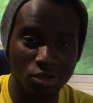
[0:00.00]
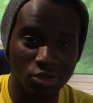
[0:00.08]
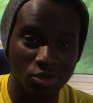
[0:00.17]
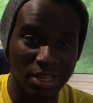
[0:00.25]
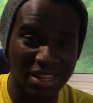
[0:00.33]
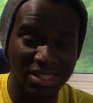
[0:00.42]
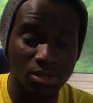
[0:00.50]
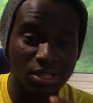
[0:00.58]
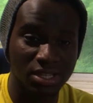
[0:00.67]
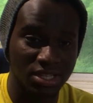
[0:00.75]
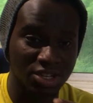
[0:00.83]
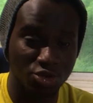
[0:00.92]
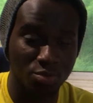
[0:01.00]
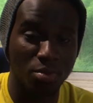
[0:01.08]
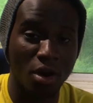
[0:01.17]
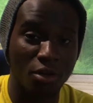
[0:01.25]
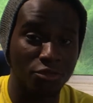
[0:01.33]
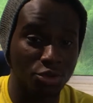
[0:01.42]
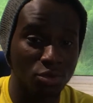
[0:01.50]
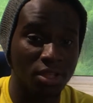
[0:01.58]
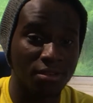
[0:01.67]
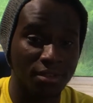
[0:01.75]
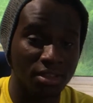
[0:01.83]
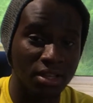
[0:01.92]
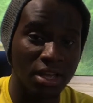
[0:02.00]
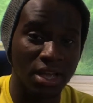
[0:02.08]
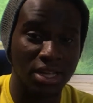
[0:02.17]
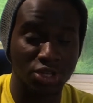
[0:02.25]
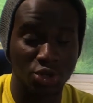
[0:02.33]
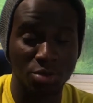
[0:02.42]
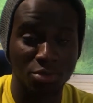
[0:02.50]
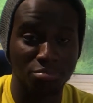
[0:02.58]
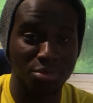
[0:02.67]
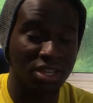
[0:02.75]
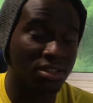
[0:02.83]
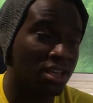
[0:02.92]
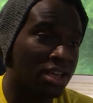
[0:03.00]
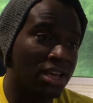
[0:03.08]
so that's still an essential part of you living as a human being.